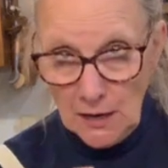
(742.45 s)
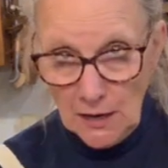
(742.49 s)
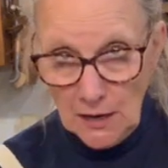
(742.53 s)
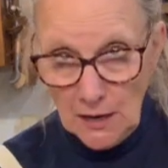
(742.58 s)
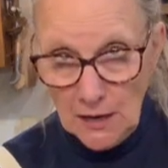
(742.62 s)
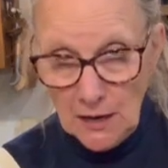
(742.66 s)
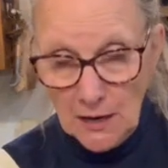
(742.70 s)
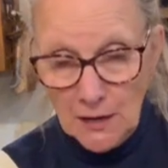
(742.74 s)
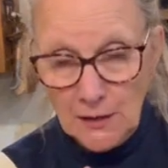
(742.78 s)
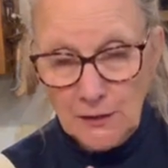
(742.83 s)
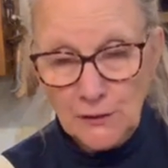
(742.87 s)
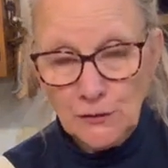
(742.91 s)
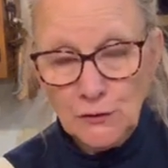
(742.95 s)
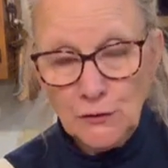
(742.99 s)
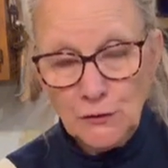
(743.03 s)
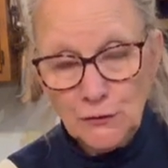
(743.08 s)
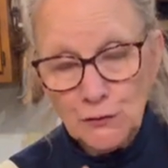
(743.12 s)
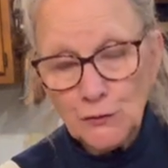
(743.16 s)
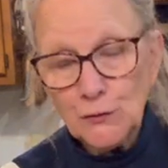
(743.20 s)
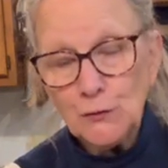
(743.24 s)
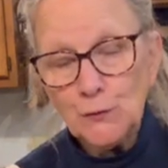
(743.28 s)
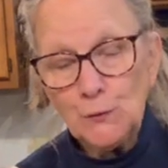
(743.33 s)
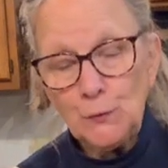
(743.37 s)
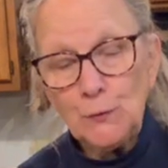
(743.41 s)

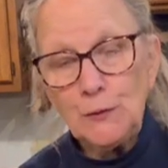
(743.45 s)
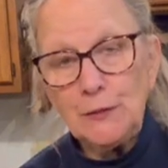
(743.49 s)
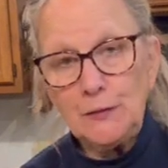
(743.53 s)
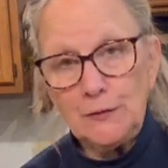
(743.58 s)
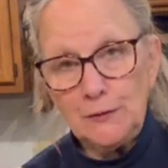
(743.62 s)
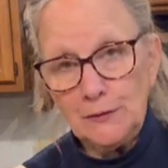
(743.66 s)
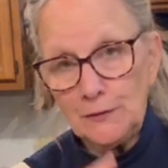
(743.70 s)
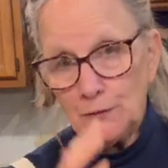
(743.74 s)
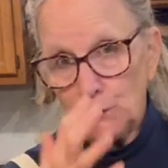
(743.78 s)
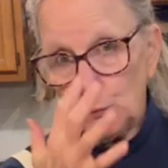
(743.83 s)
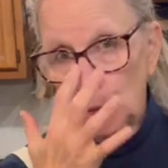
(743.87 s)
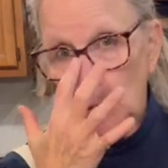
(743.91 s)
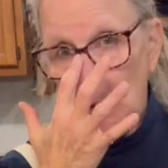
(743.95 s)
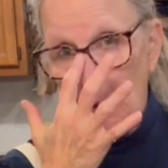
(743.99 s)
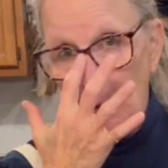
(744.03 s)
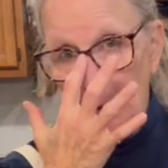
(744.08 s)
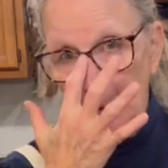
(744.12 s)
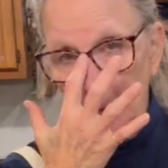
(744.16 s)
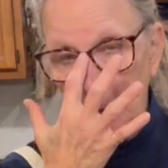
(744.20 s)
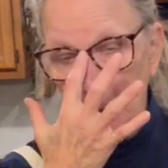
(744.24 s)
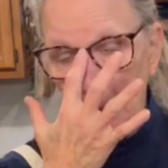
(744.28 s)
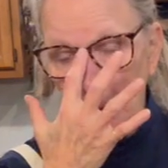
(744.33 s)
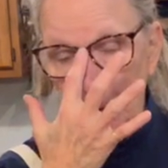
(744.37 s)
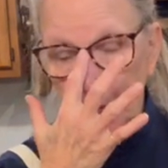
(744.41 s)
unsweetened
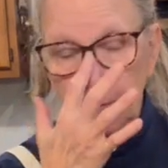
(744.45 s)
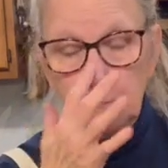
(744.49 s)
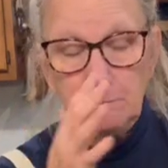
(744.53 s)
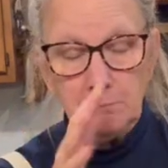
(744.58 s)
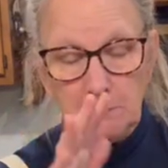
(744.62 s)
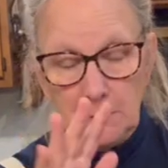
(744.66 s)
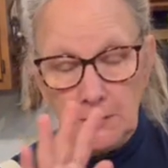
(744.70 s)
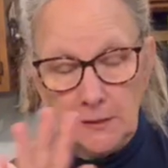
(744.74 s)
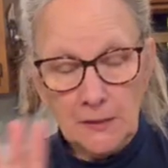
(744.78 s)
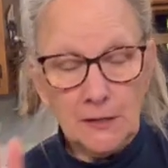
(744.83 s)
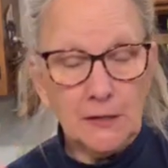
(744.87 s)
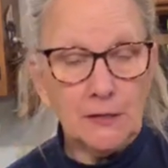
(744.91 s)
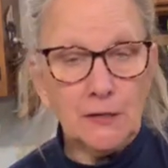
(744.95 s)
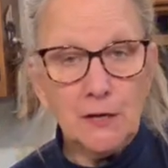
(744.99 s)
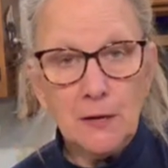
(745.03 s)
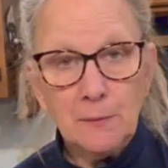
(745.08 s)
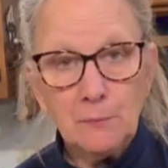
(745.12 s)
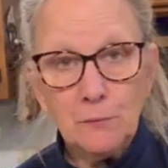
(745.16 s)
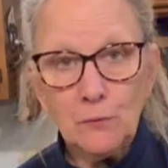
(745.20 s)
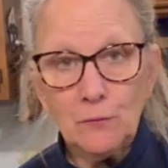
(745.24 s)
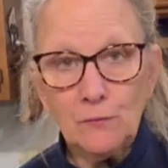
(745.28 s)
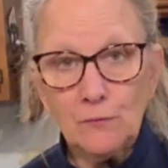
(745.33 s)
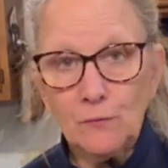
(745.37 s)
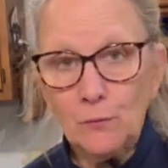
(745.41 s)
one in a
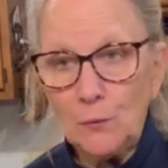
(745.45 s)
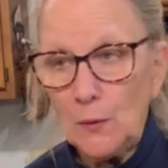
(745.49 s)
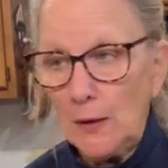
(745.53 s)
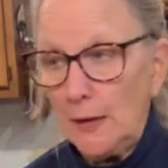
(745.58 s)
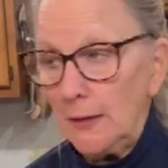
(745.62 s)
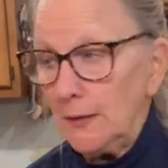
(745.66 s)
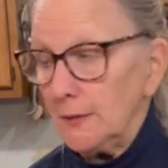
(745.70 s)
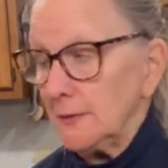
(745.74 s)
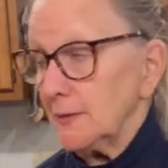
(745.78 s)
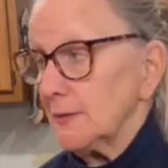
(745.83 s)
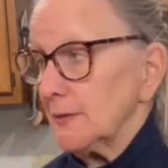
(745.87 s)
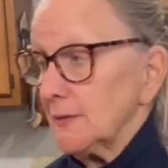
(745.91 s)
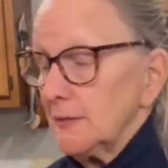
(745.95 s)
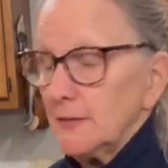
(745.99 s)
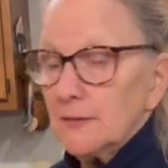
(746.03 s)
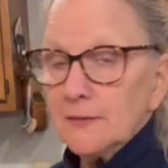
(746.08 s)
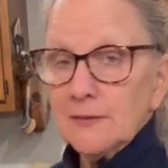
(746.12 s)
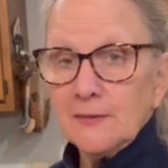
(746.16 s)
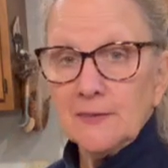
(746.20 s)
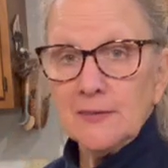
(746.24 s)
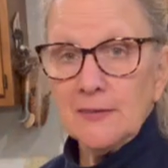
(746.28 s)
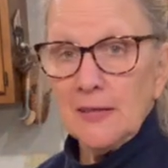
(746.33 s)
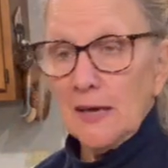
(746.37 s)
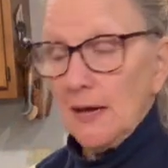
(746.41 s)
number of ways
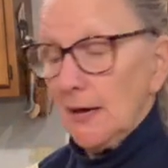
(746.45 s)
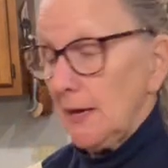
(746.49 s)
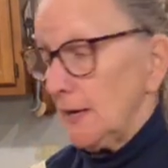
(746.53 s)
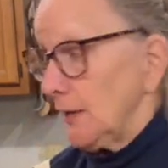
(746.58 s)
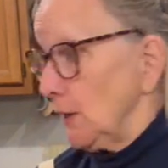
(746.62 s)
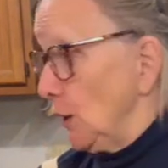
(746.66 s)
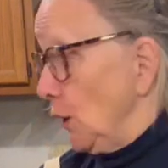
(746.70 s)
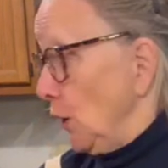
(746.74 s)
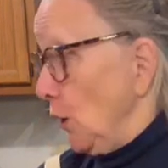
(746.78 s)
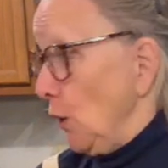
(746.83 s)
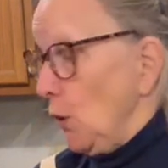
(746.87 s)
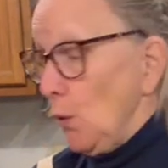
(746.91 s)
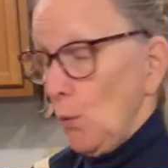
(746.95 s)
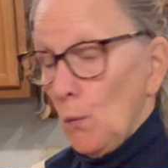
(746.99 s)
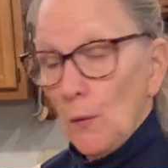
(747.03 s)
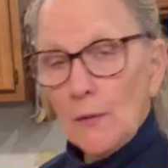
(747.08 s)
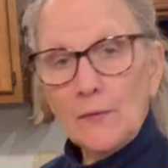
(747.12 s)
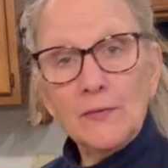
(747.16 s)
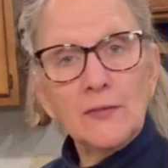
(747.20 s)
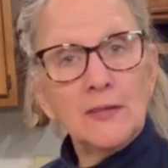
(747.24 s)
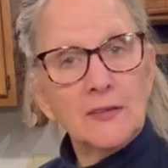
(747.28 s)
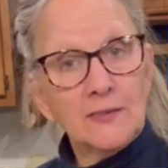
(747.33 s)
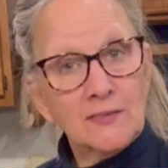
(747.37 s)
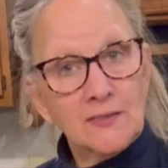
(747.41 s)
is that
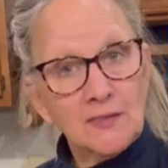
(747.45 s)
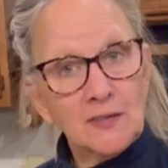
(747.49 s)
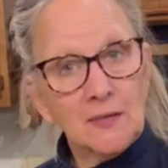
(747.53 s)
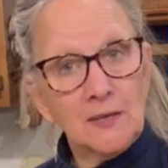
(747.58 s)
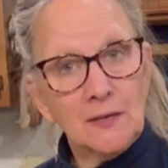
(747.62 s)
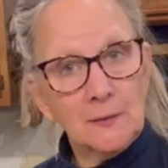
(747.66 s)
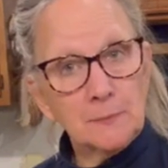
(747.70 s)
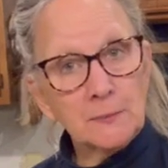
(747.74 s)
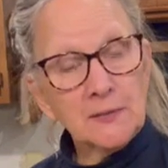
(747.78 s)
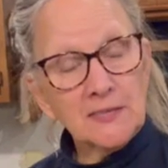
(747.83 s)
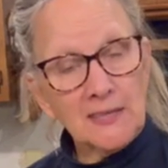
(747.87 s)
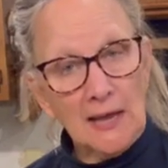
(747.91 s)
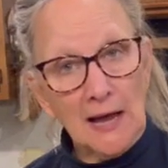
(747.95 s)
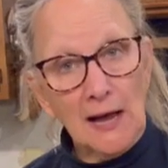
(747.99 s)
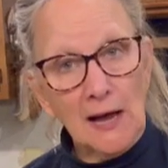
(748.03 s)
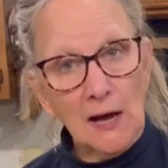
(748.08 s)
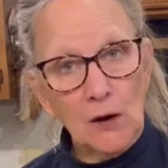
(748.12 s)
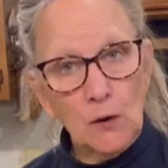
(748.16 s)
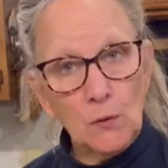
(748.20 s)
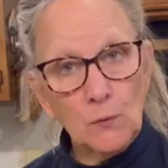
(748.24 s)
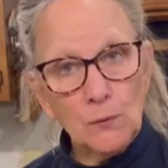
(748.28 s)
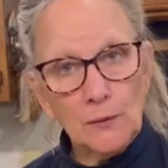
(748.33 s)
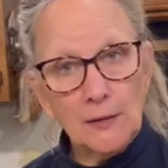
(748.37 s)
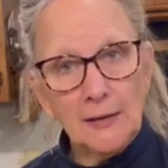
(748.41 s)
when this comes
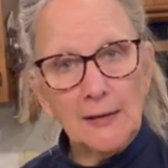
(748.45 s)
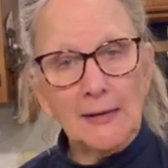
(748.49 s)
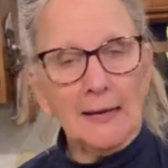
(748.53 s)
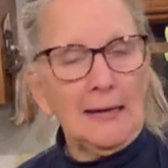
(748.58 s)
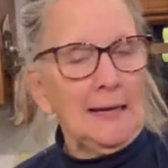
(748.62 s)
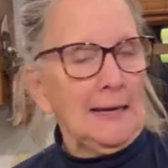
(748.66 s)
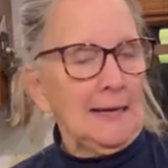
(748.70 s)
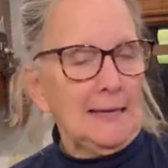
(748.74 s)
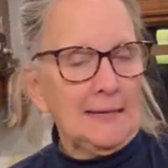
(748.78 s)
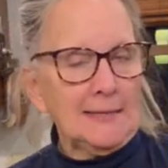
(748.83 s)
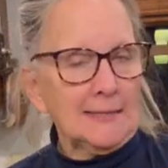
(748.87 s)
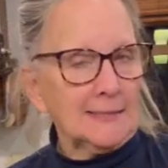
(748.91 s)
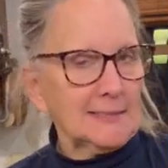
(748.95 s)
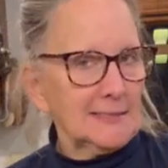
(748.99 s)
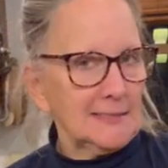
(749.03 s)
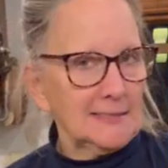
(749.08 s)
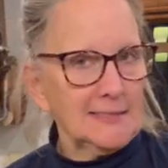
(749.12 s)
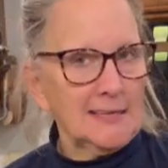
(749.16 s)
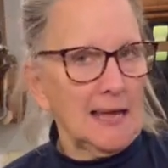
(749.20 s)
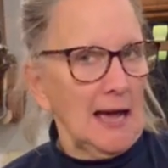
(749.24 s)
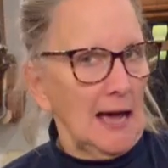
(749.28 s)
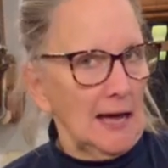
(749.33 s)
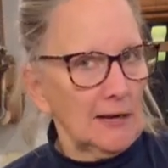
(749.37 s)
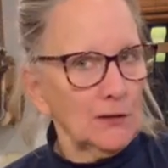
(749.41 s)
out, it's
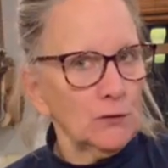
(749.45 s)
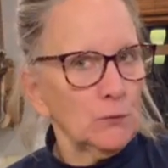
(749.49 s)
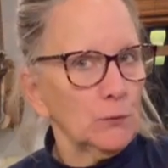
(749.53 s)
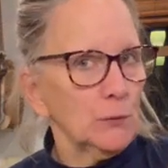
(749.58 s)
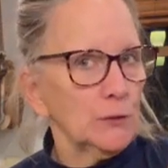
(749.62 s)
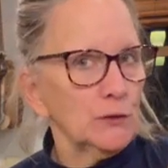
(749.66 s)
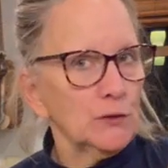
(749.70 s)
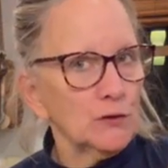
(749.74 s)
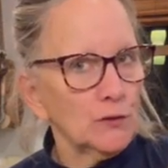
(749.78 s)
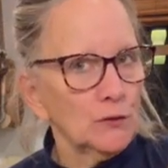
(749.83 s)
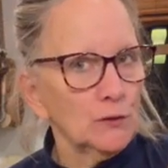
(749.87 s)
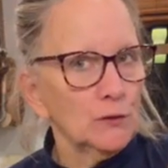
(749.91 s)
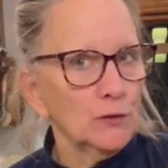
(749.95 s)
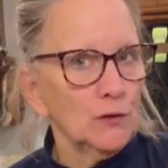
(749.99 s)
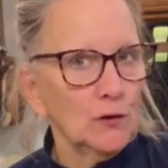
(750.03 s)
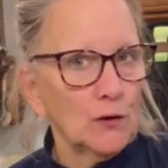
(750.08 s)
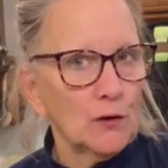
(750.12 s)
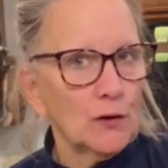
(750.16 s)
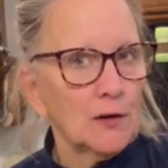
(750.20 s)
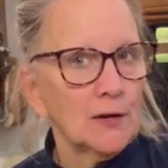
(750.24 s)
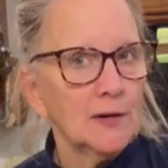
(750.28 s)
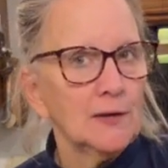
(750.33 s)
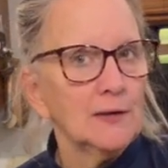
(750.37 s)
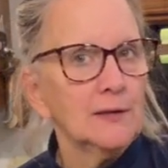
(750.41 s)
not going to
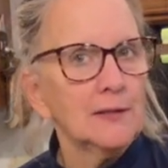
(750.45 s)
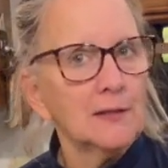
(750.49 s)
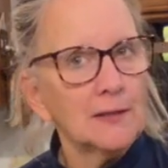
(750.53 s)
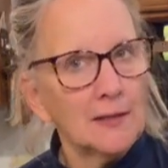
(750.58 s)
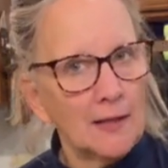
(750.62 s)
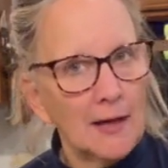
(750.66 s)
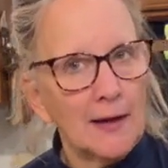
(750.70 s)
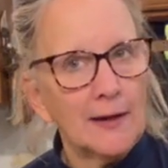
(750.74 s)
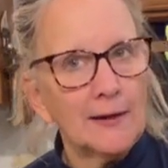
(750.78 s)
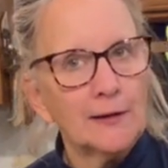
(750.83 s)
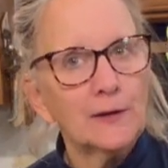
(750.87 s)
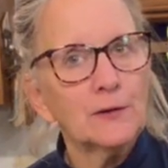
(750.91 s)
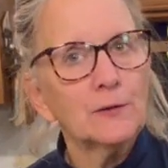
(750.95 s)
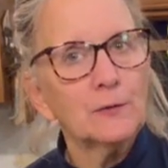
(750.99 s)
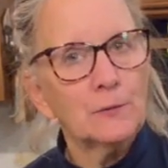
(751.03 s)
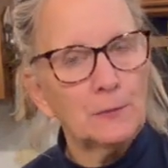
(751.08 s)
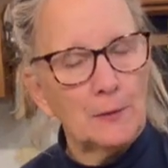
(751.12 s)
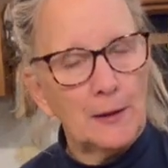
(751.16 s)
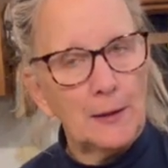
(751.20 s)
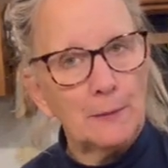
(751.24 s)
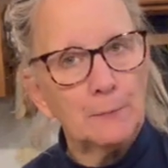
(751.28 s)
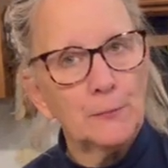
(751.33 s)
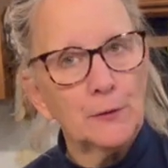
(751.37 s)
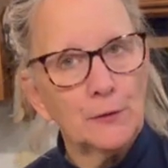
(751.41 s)
look like
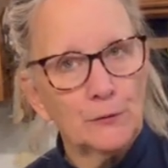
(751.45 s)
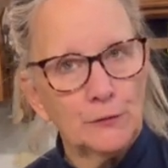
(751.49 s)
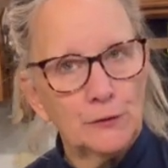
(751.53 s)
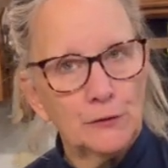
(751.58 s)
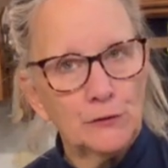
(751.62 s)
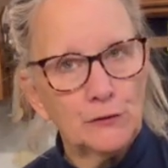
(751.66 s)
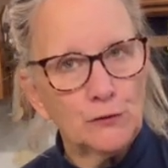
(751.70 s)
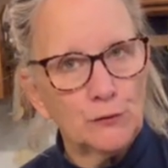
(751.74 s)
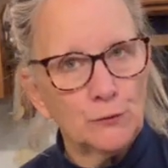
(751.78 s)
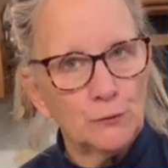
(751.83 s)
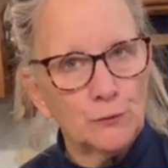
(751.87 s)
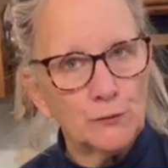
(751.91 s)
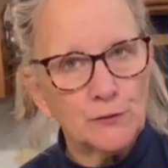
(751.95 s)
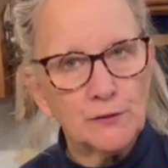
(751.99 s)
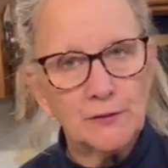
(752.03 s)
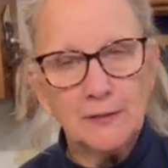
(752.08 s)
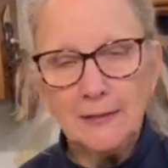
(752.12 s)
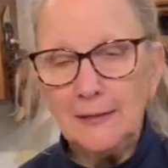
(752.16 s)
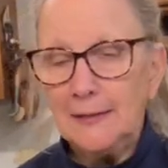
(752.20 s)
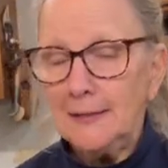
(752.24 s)
cranberry juice.